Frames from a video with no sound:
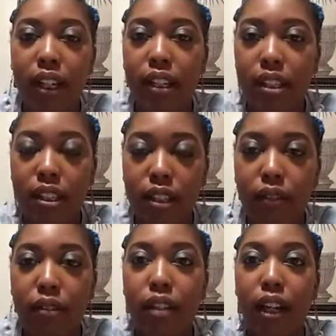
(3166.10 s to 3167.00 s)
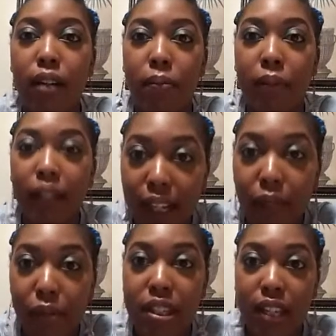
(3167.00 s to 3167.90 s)
to stereotype, but
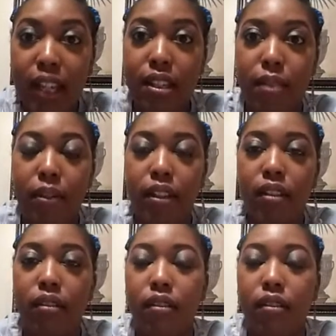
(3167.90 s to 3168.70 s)
that was said to me,